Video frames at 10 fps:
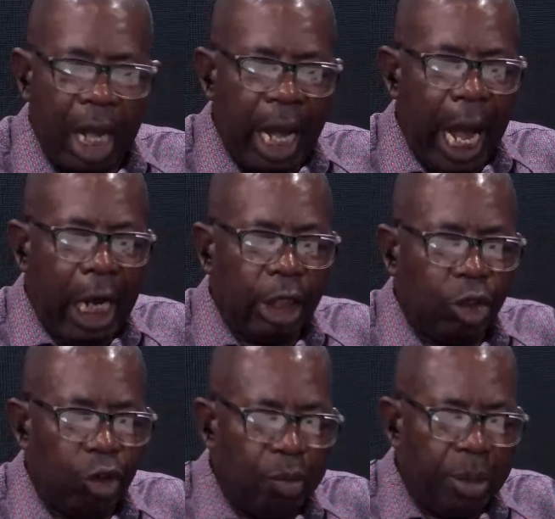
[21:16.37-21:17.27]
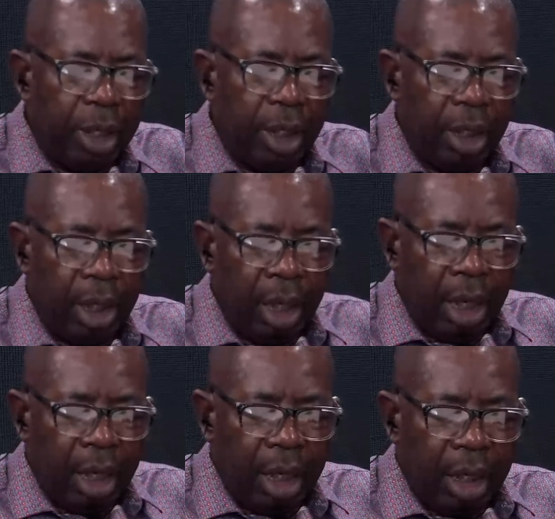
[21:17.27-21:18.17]
Assuming
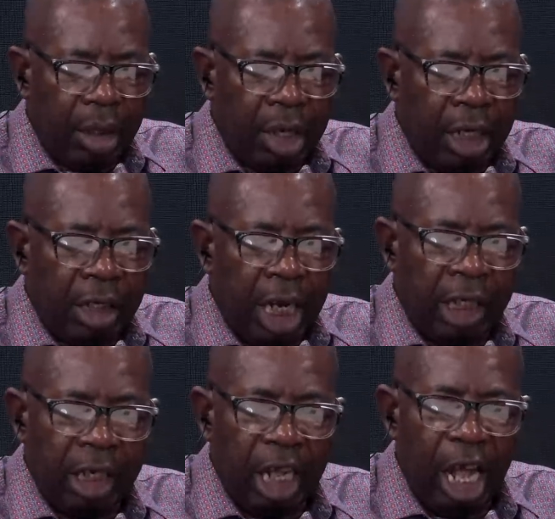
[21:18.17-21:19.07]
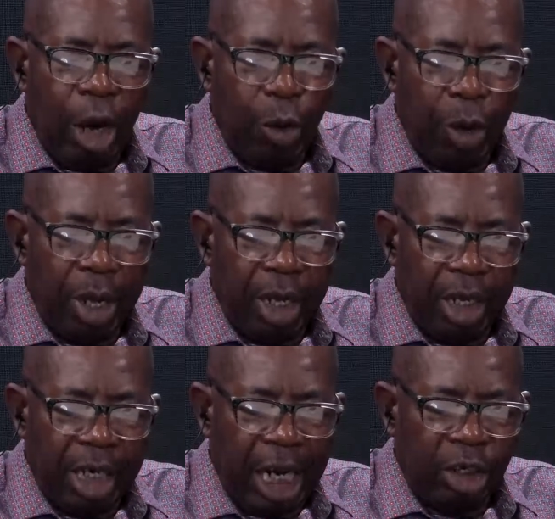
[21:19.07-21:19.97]
that there's a way
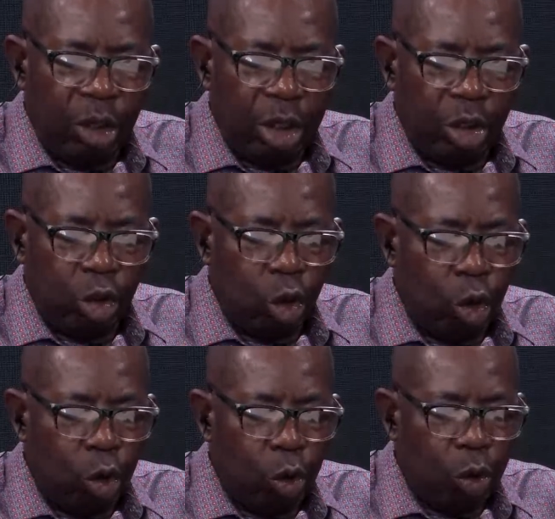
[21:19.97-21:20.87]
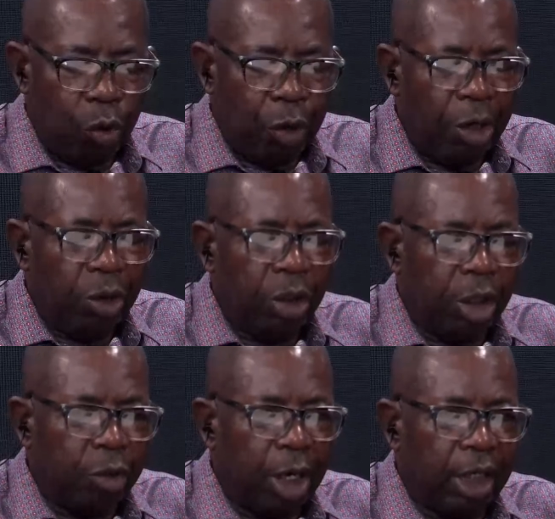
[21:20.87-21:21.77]
that to reduce
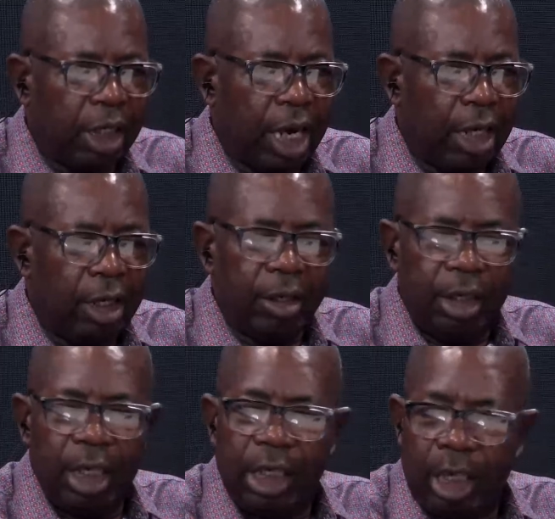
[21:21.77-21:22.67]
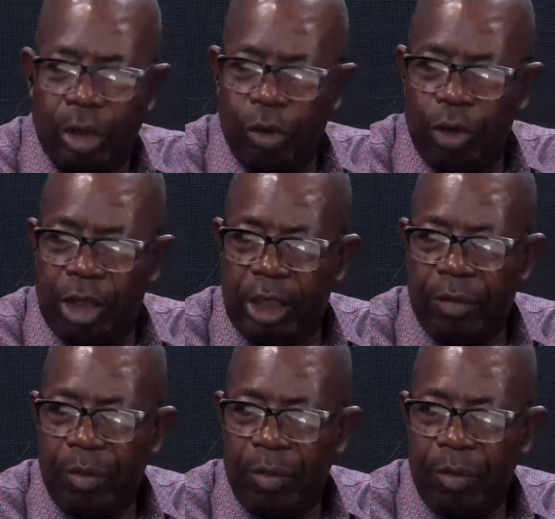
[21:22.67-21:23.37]
drastically this insecurity,